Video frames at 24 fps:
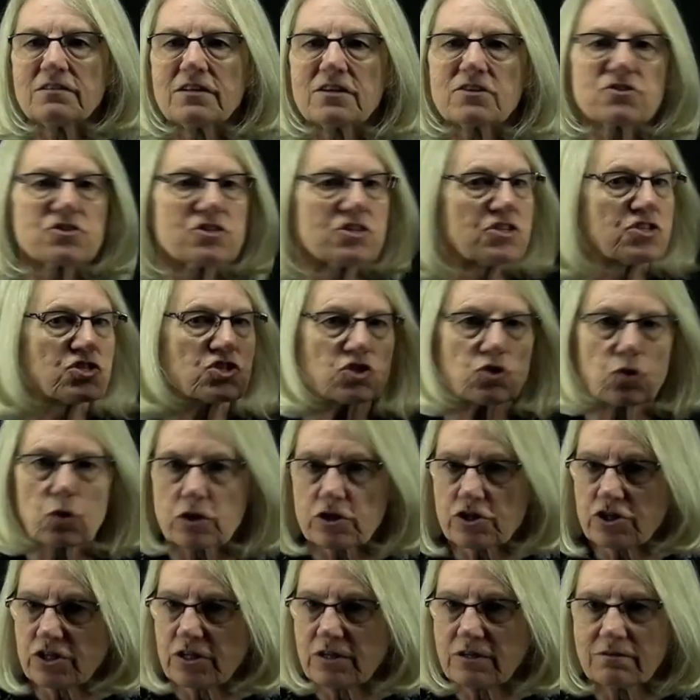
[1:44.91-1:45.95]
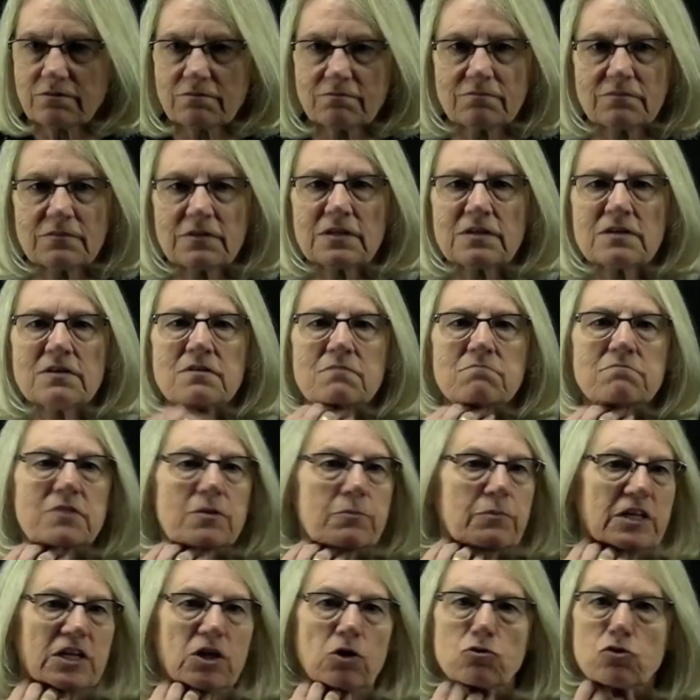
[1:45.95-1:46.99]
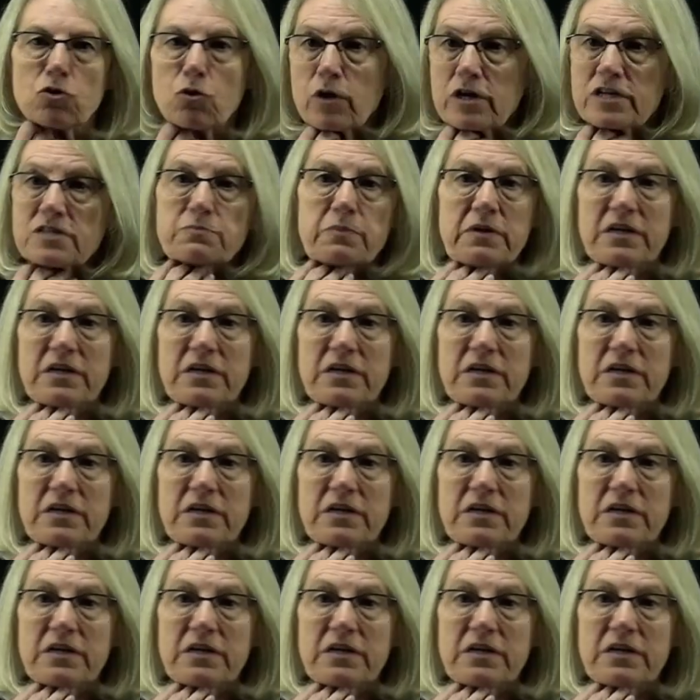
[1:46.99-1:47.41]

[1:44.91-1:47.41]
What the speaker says: There's distortion, maybe no noise,